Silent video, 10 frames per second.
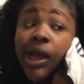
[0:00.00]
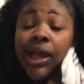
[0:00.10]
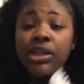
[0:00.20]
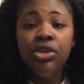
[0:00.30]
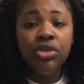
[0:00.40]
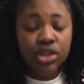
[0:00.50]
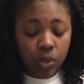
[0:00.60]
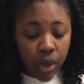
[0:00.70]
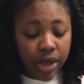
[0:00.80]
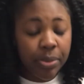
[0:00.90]
I use a
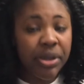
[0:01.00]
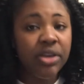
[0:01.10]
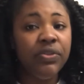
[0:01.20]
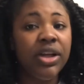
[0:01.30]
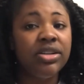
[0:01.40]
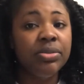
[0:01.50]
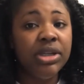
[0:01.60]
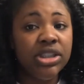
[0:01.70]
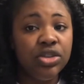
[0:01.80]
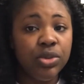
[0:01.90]
Waterpik flosser
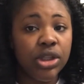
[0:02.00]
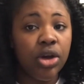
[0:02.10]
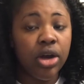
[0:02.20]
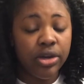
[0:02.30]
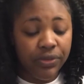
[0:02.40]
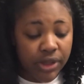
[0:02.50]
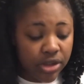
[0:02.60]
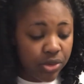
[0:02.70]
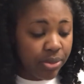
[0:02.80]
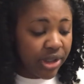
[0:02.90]
because it's really hard to
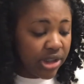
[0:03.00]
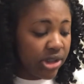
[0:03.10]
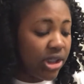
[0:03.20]
floss with braces.